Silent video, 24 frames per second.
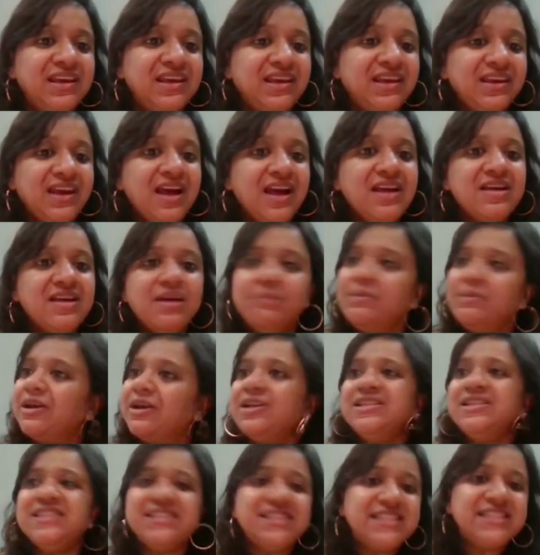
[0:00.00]
Yeah,
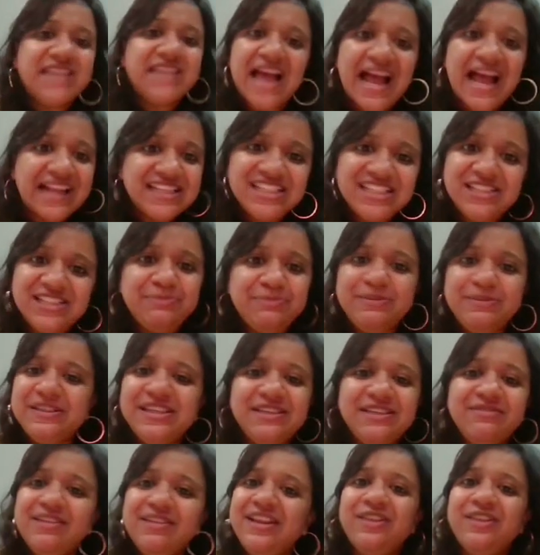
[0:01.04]
because chat
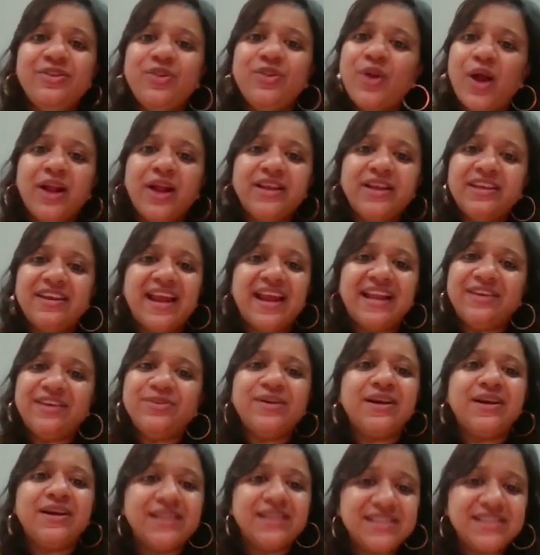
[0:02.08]
GPT will not try to
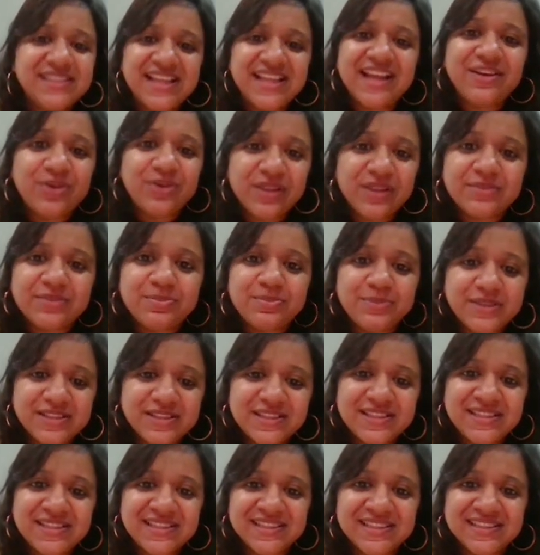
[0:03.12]
understand all the
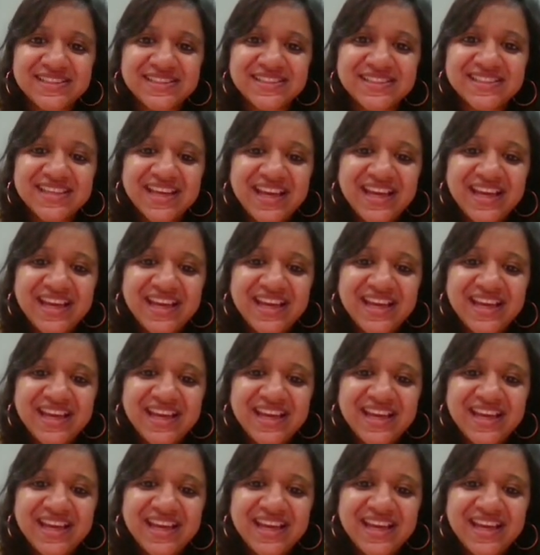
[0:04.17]
businesses.